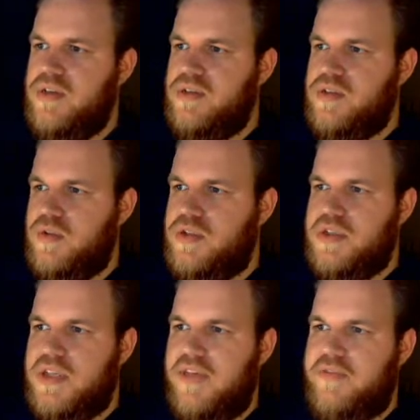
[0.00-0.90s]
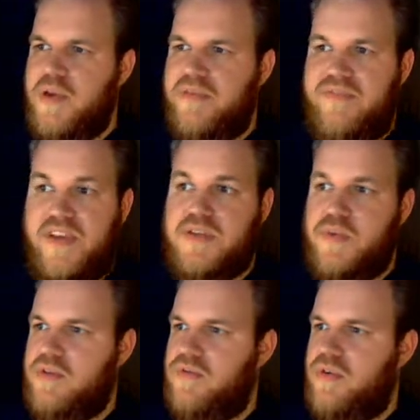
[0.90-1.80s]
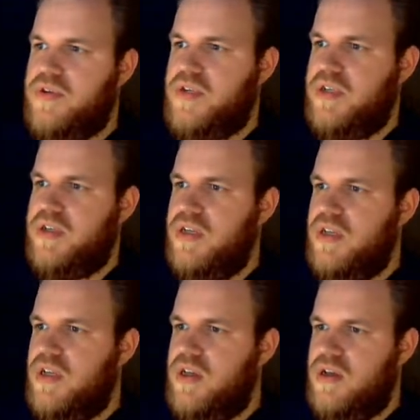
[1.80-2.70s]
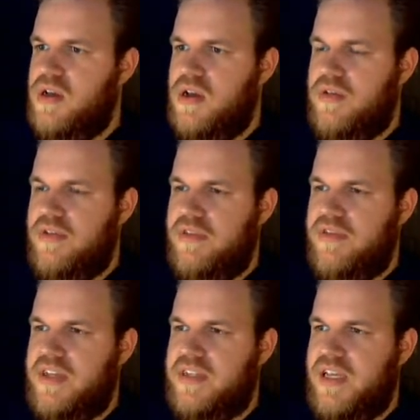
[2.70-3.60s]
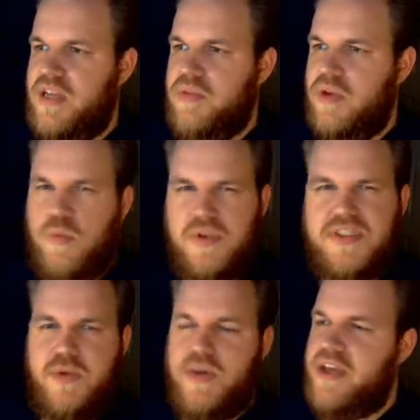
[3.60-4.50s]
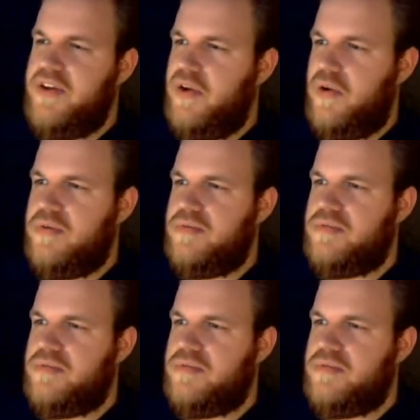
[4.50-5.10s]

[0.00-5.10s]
So it's just going to have to be a fixed-wing version of an F-18, but we'll see what I can do.